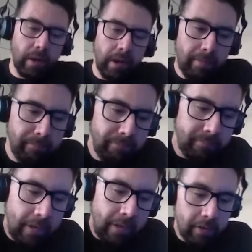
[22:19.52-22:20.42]
um,
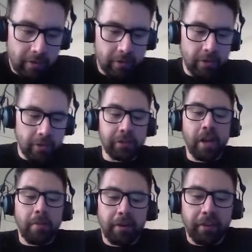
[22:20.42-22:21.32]
good
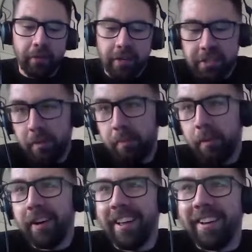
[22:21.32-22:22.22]
timing on the question. We
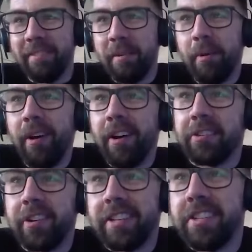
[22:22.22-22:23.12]
put we put our
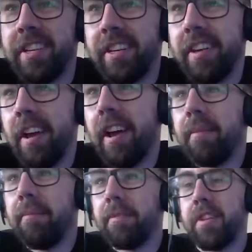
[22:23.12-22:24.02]
strategy
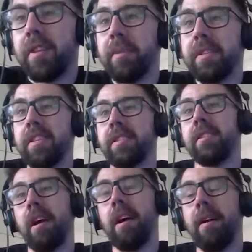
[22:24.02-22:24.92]
um, to the
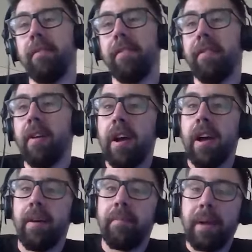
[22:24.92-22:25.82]
business um,
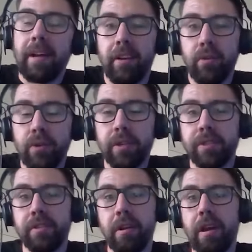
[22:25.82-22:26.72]
uh, back in
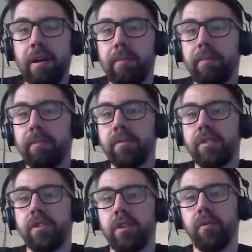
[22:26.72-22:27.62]
August um,
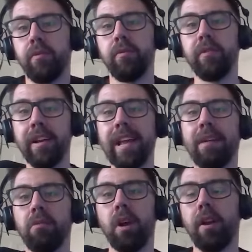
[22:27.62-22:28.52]
to really
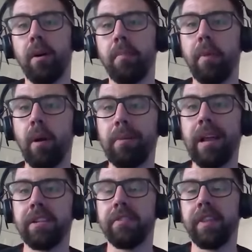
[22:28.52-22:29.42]
outline our, our
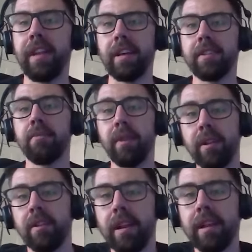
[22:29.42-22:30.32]
plans for the next
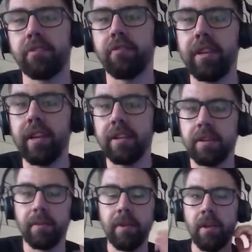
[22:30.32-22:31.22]
in the next three years.
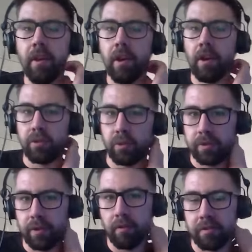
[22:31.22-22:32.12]
I'll I'll talk
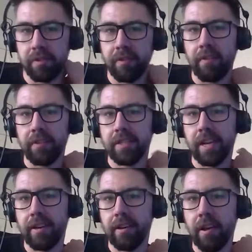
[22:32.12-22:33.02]
to obviously five and
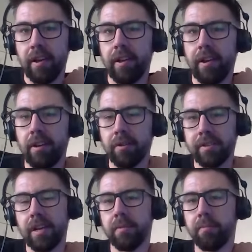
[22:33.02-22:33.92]
ten in, uh, in a little
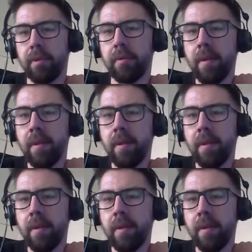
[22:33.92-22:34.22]
section, but